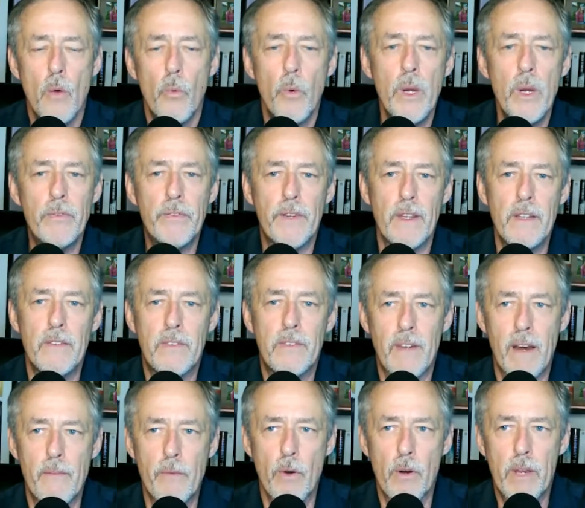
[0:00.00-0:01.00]
We've seen
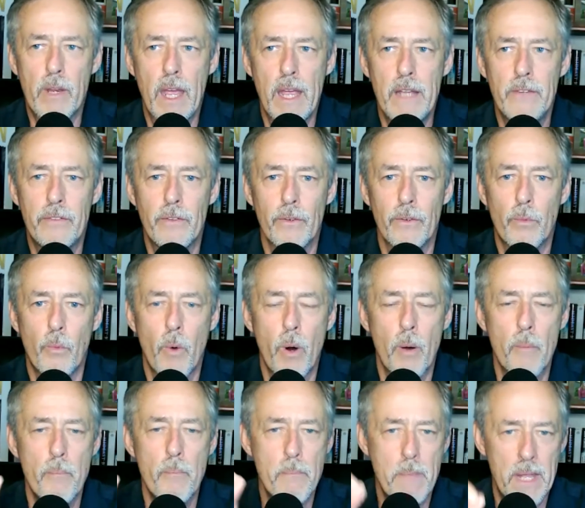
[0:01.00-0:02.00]
several cases
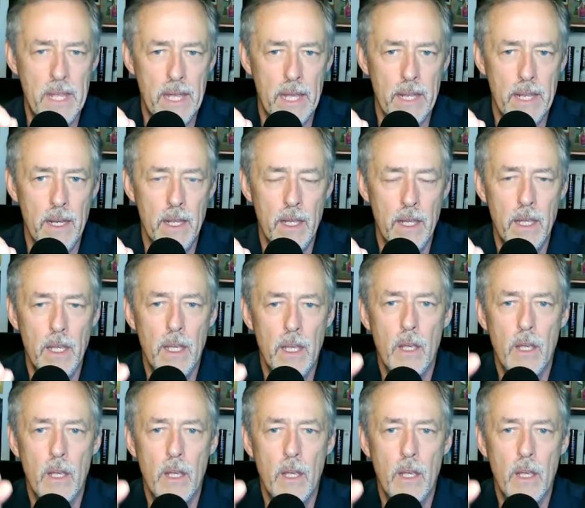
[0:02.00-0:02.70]
where men